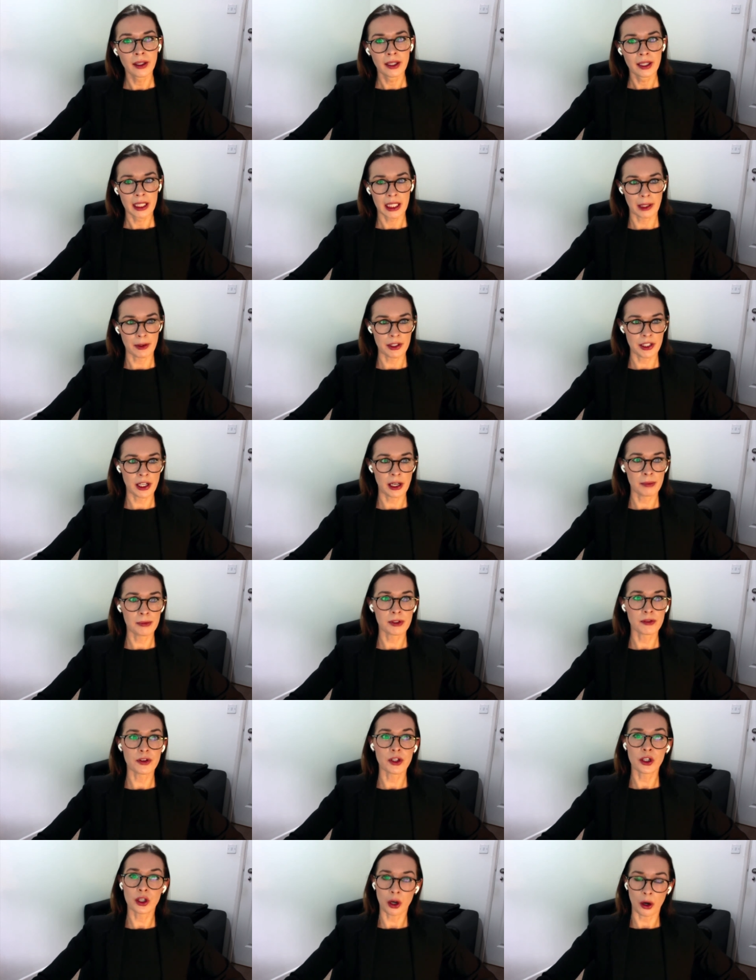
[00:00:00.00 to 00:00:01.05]
Now, in terms of
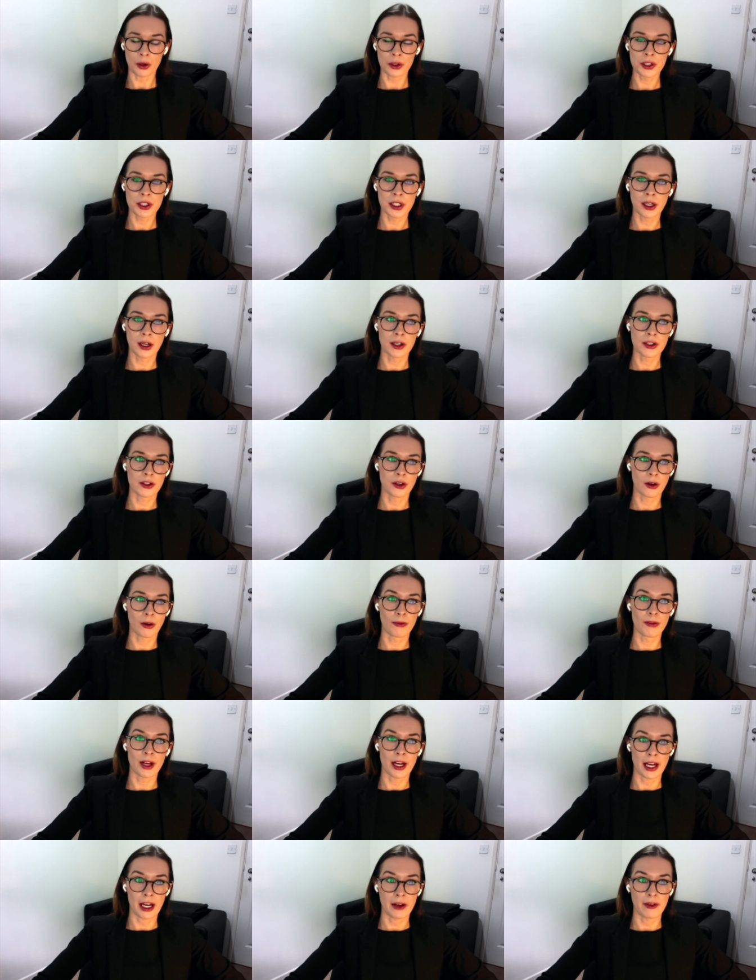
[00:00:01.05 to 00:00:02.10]
the conduct of the
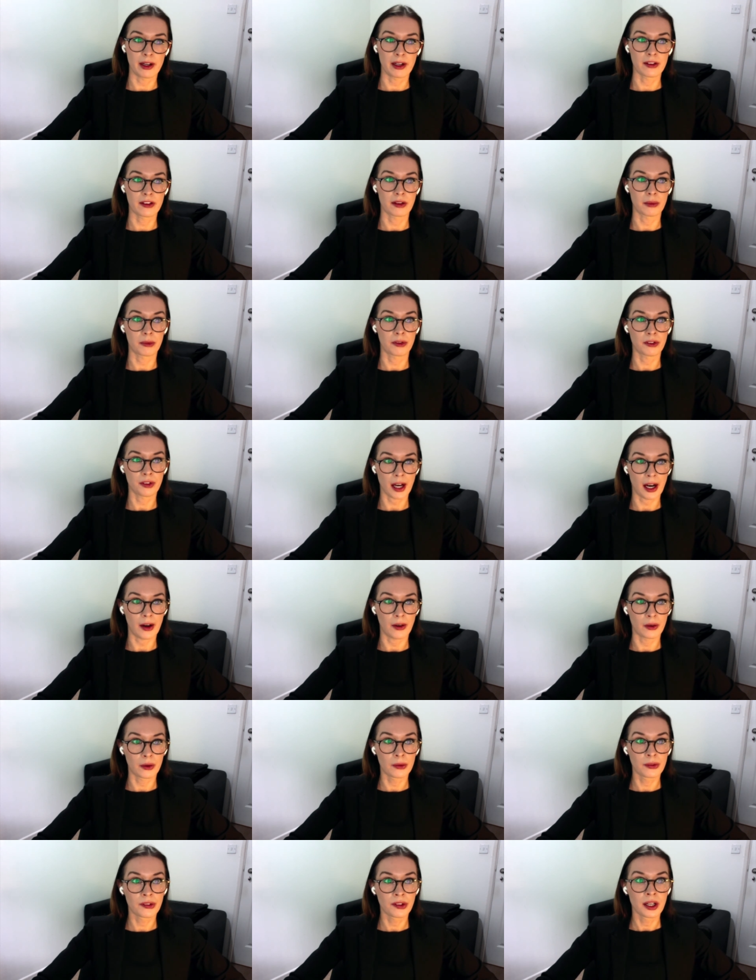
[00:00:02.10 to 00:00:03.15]
hearings
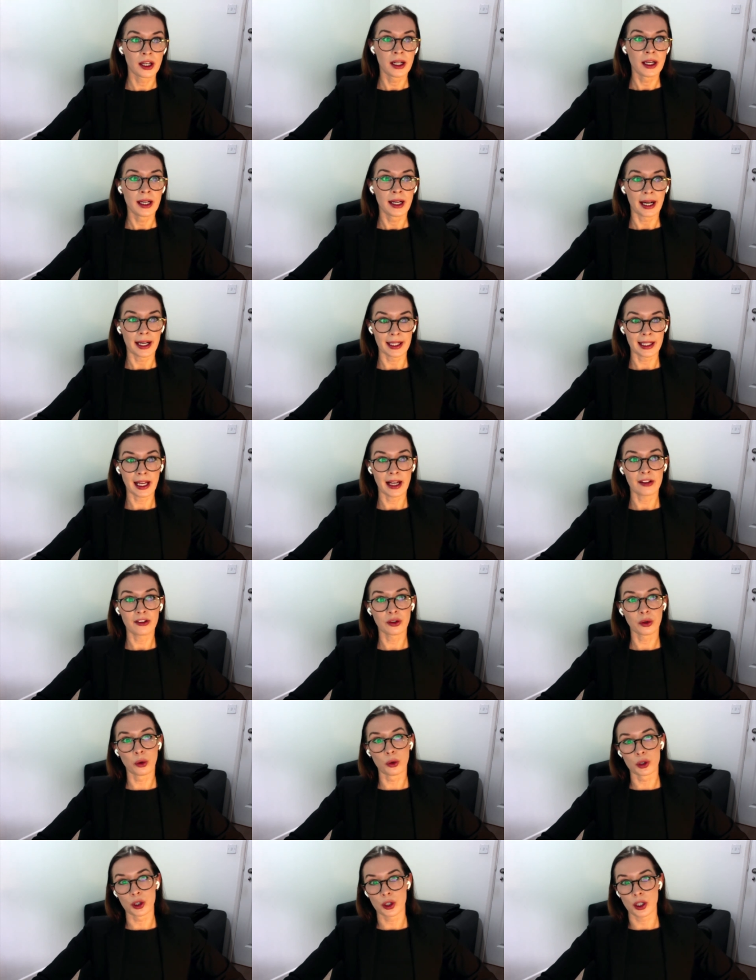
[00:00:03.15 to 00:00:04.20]
themselves, unless
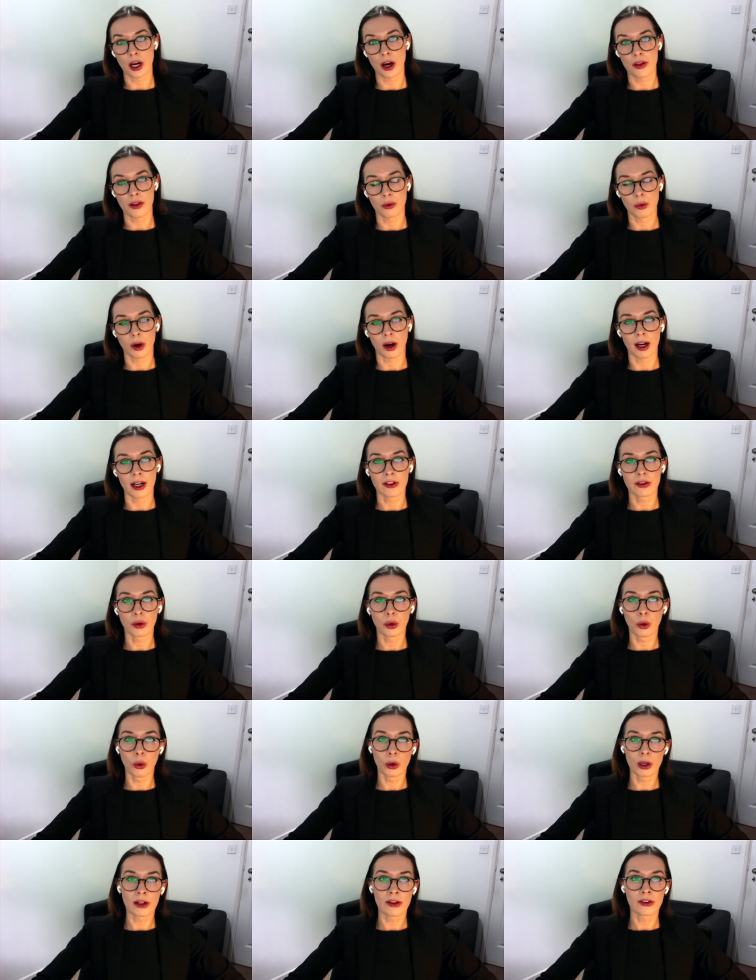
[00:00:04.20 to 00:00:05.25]
ordered otherwise,
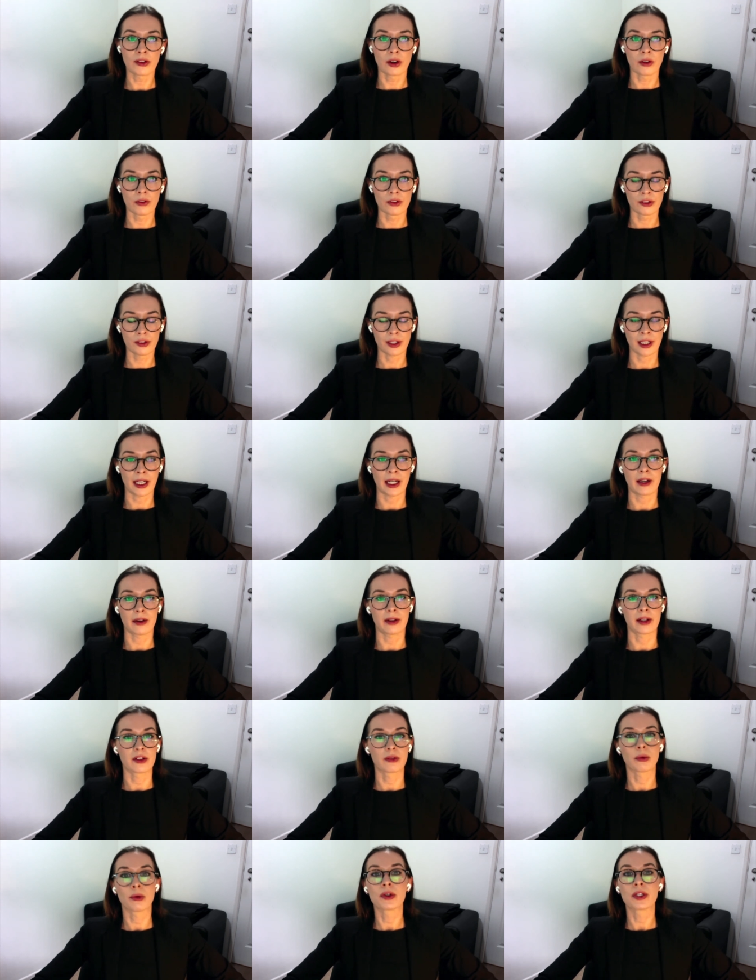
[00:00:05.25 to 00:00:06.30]
all insolvency
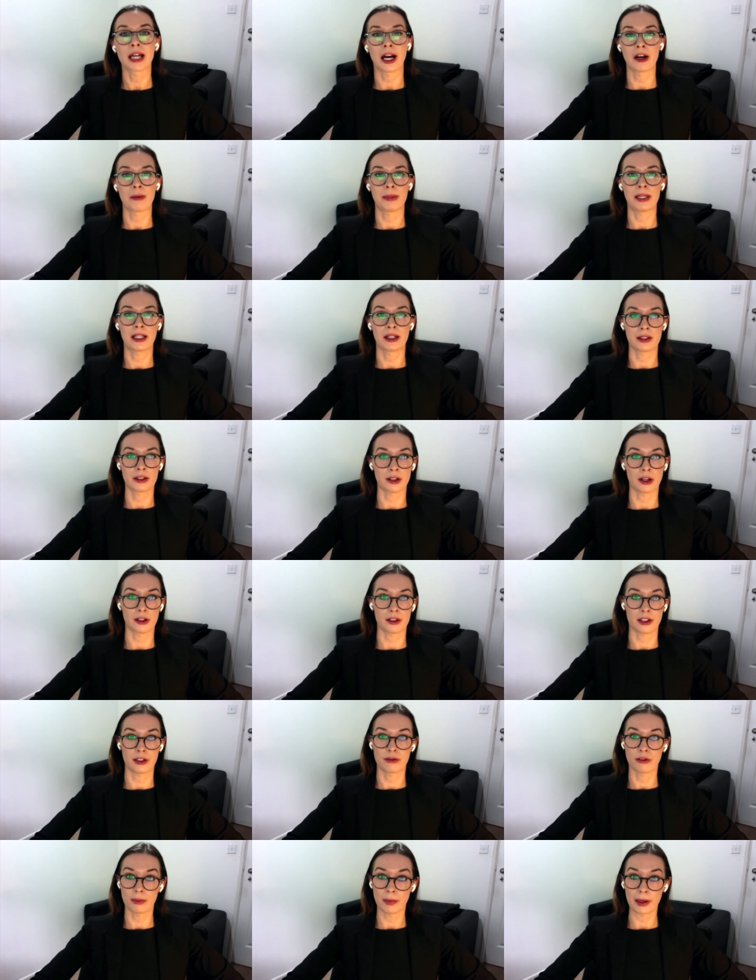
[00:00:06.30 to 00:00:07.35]
hearings will now be conducted
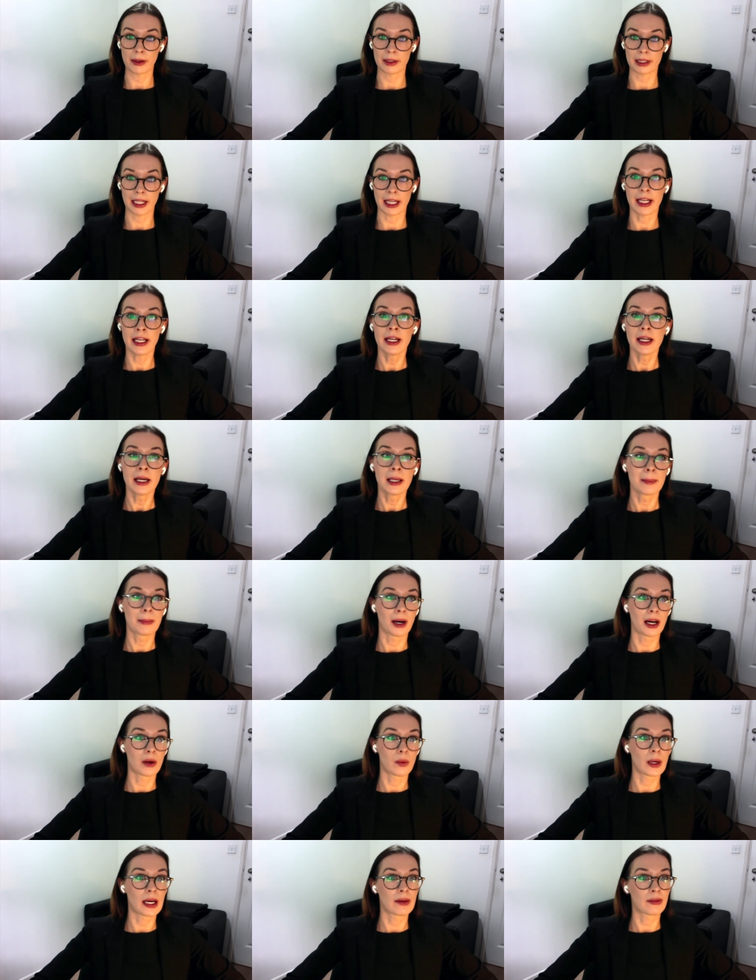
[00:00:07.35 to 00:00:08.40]
remotely by
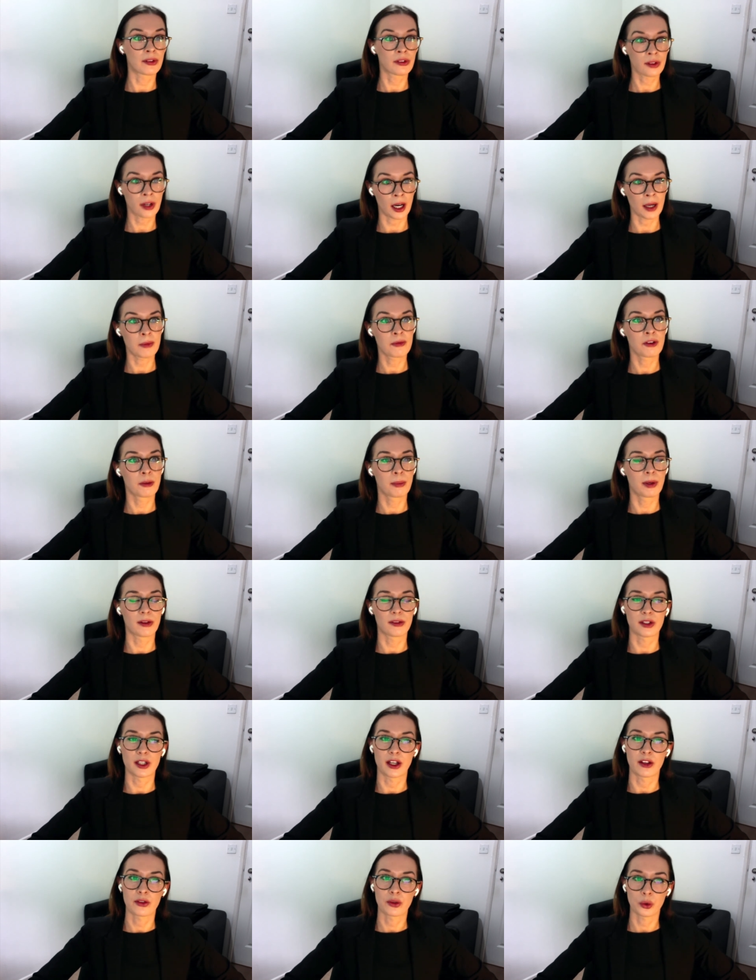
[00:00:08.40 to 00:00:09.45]
way of Skype for
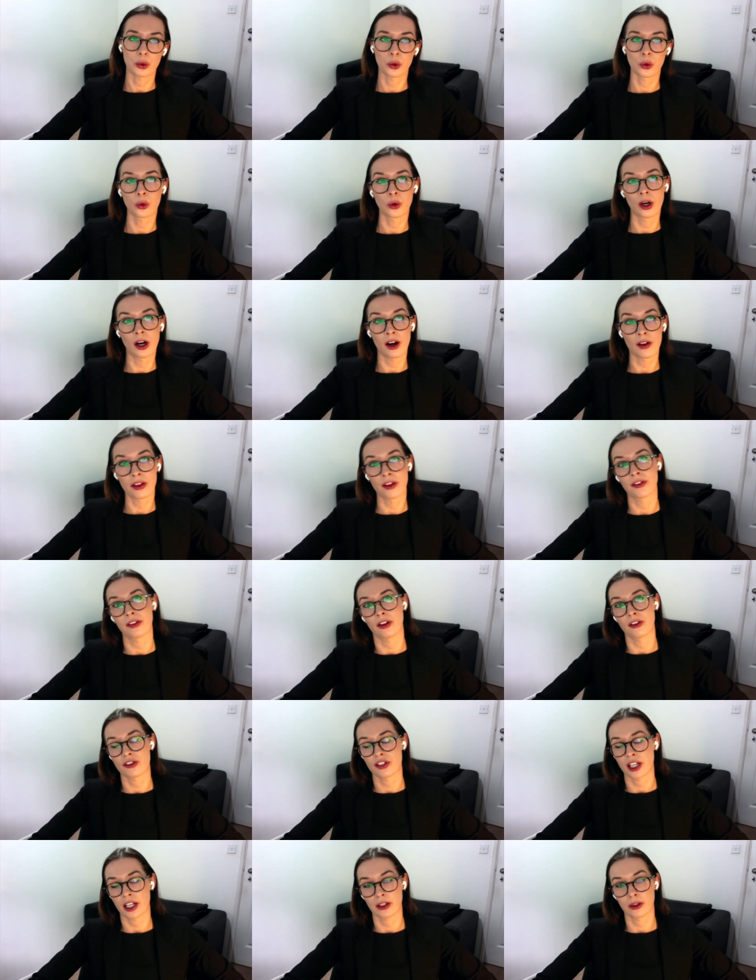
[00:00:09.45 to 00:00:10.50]
Business or other
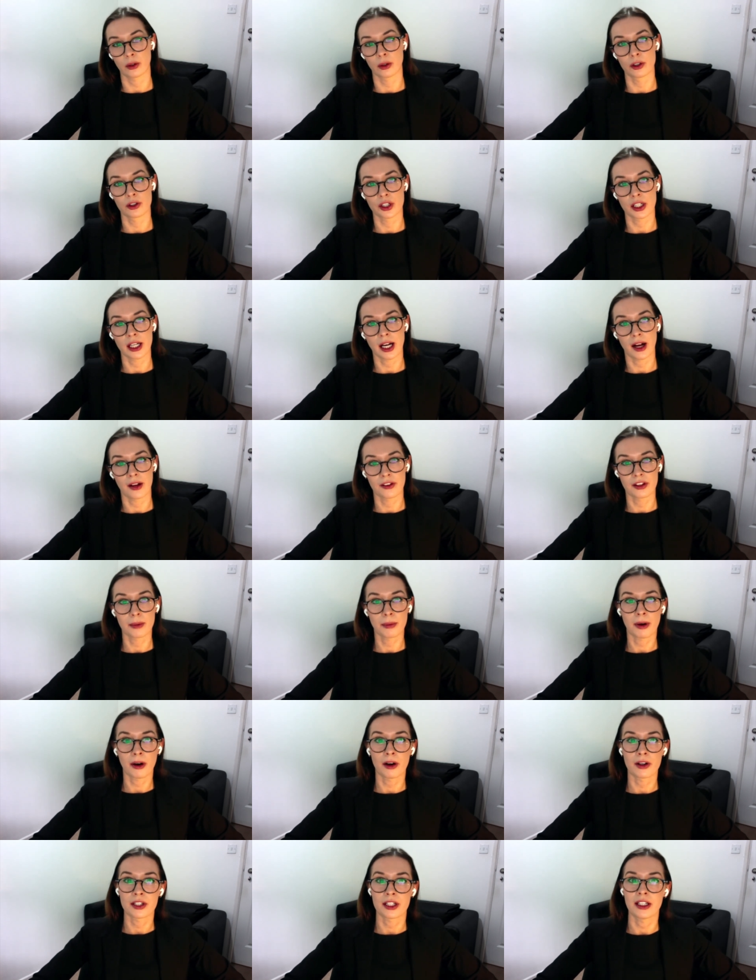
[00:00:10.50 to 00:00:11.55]
such technology as the
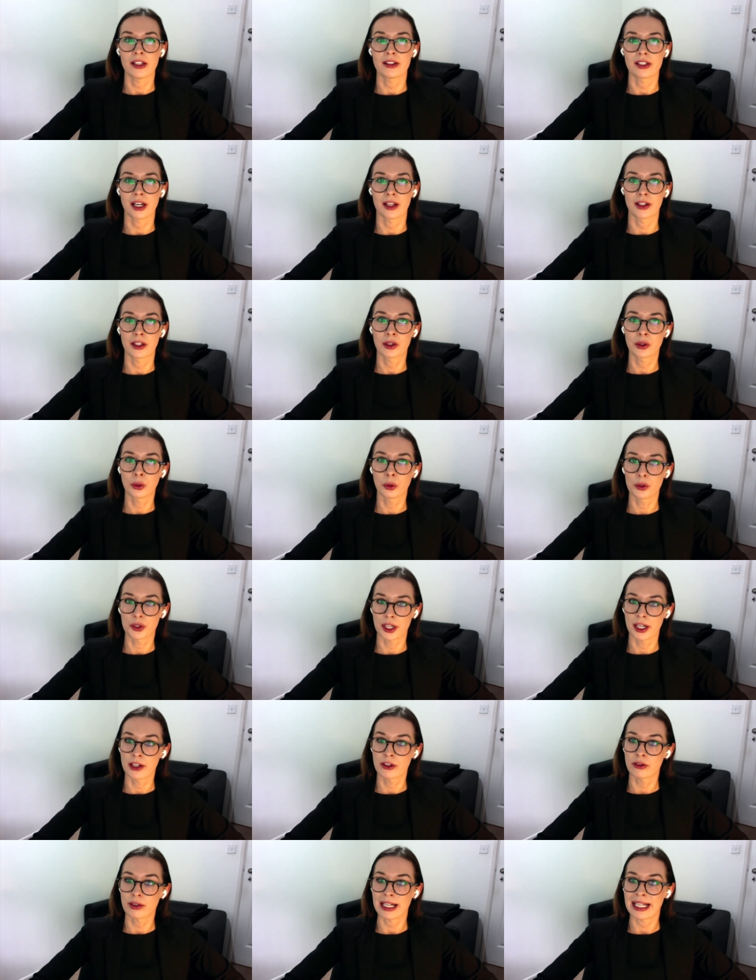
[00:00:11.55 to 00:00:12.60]
parties and the court
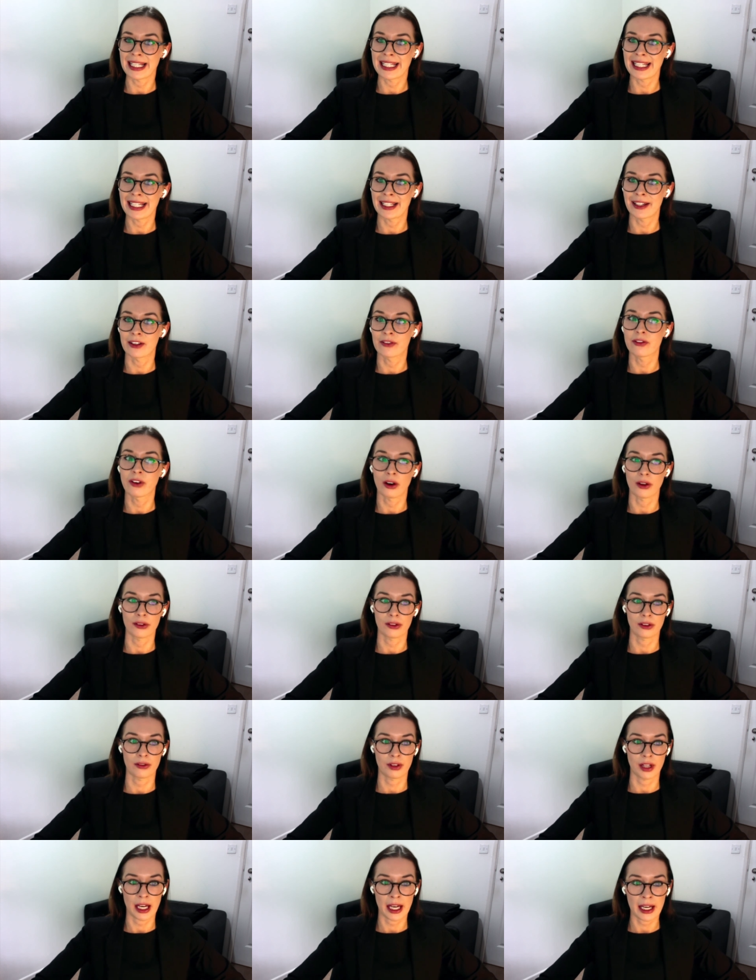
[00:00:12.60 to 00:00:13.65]
agree in advance
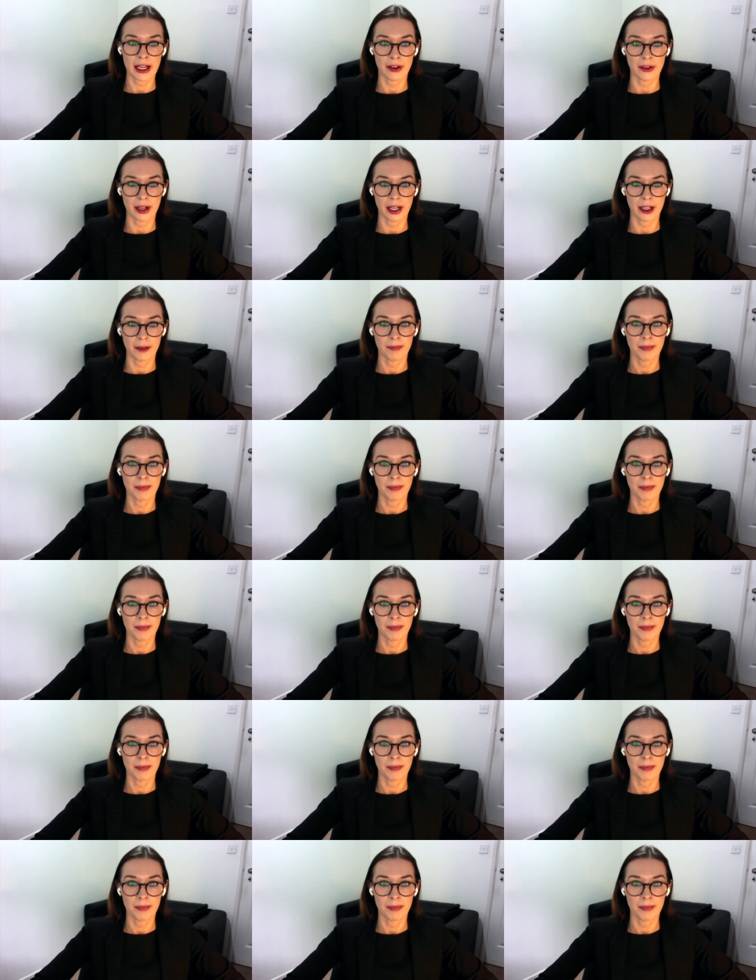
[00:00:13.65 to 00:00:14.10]
of the hearing.